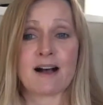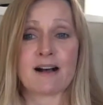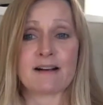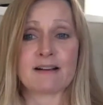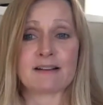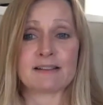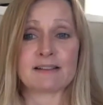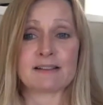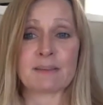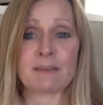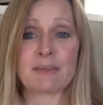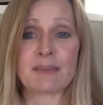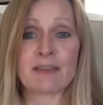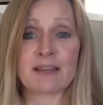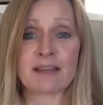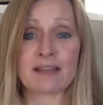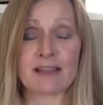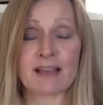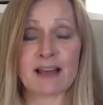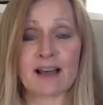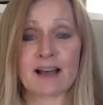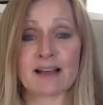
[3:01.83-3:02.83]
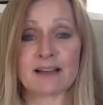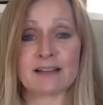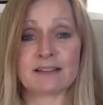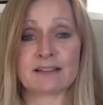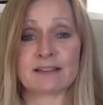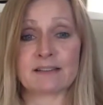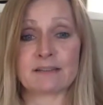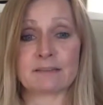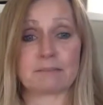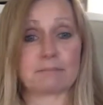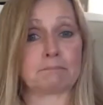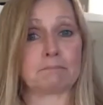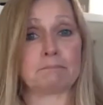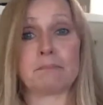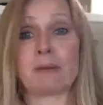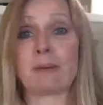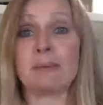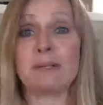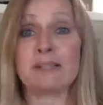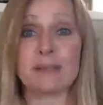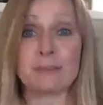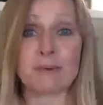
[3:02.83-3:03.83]
something that
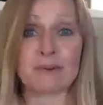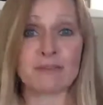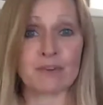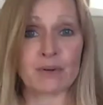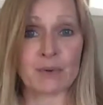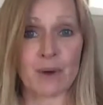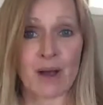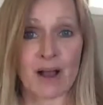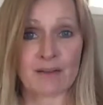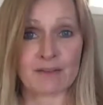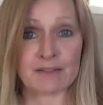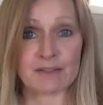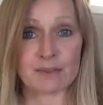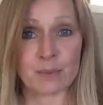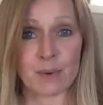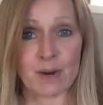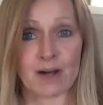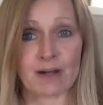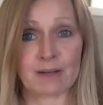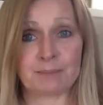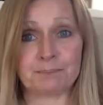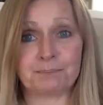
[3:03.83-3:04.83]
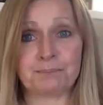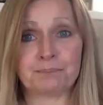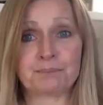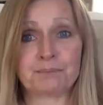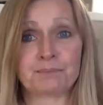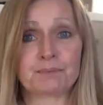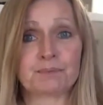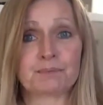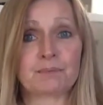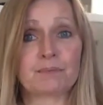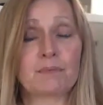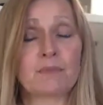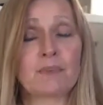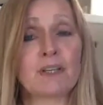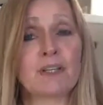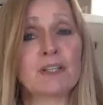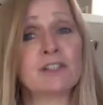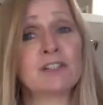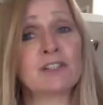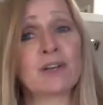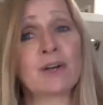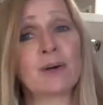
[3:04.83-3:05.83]
maybe some of you have as well.
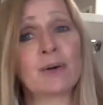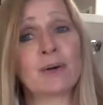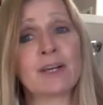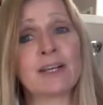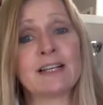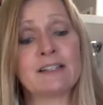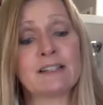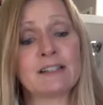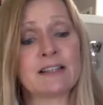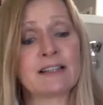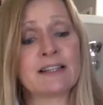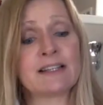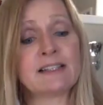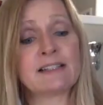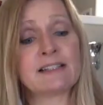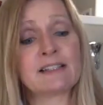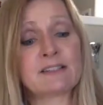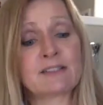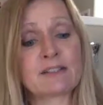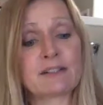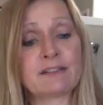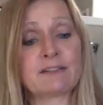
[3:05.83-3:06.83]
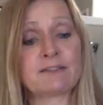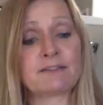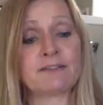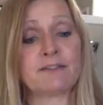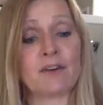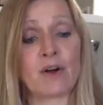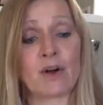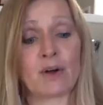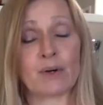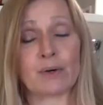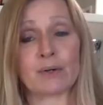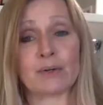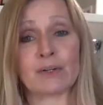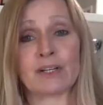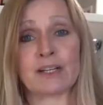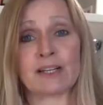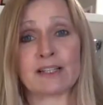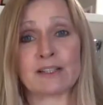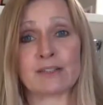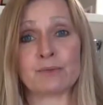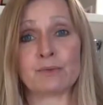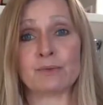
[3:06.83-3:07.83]
So this phone
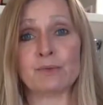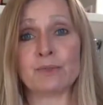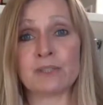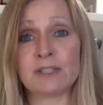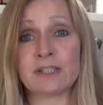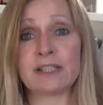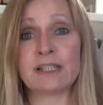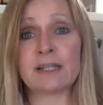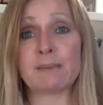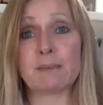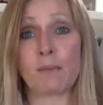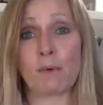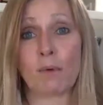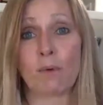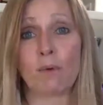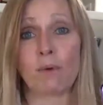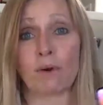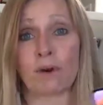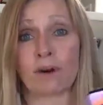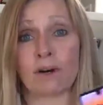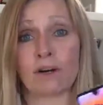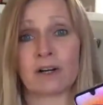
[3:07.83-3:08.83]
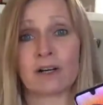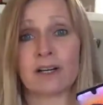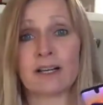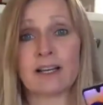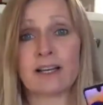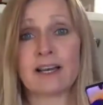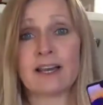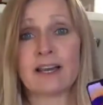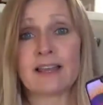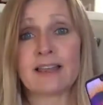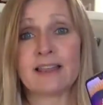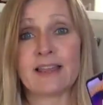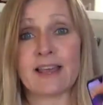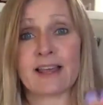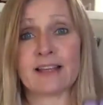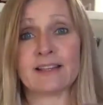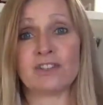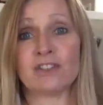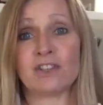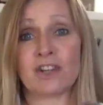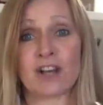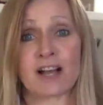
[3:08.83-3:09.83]
is really more
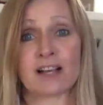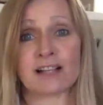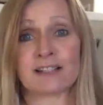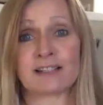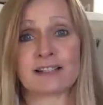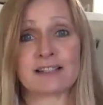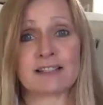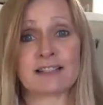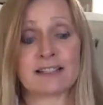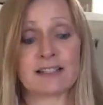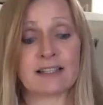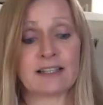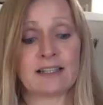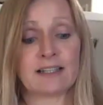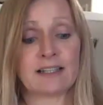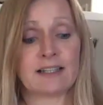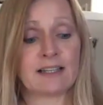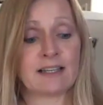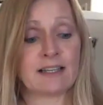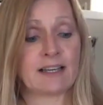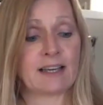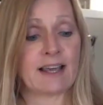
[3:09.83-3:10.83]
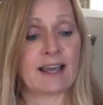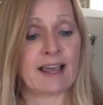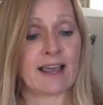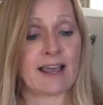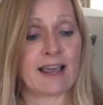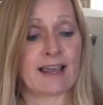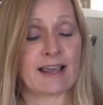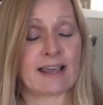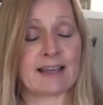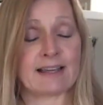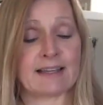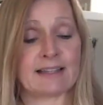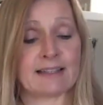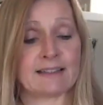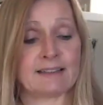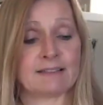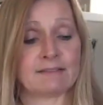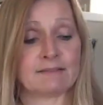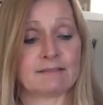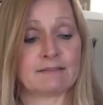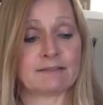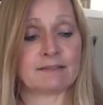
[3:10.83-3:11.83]
than just a
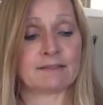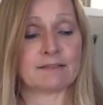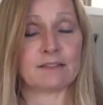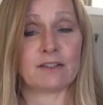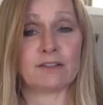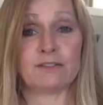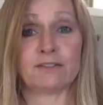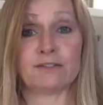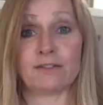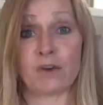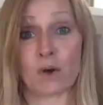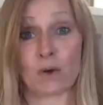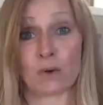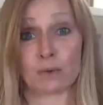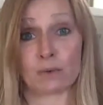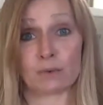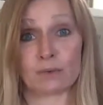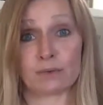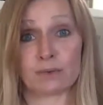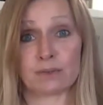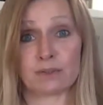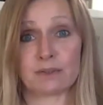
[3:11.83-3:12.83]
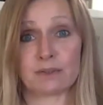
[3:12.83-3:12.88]
phone.